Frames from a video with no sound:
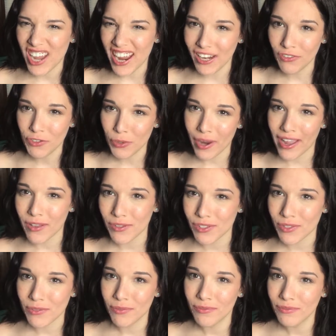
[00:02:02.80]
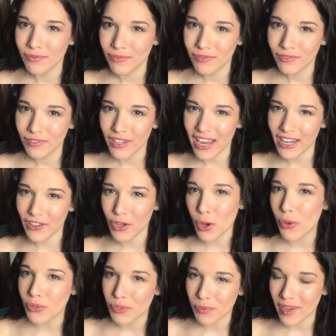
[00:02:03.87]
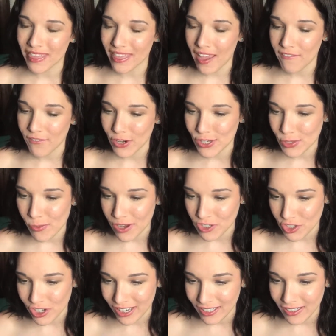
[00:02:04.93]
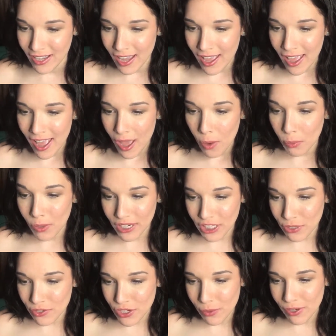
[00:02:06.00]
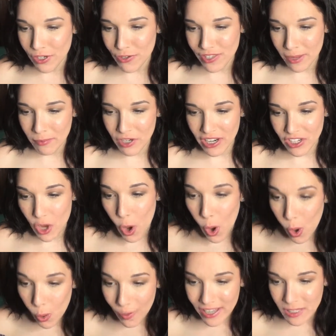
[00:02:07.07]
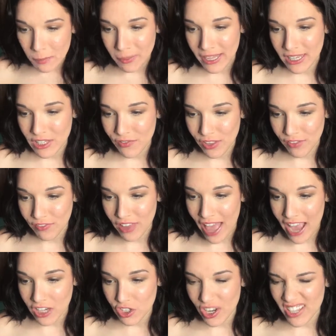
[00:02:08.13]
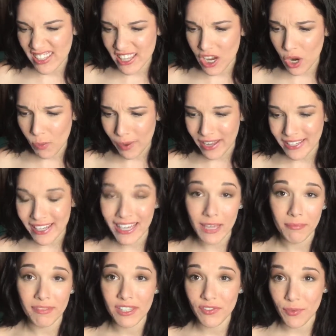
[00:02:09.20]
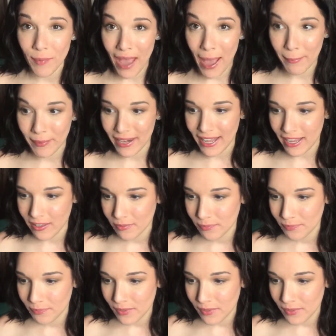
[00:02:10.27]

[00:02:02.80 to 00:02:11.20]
kind of goes with that first question. What do you do when your subject always blinks for the flash? Is there a way to keep this from happening?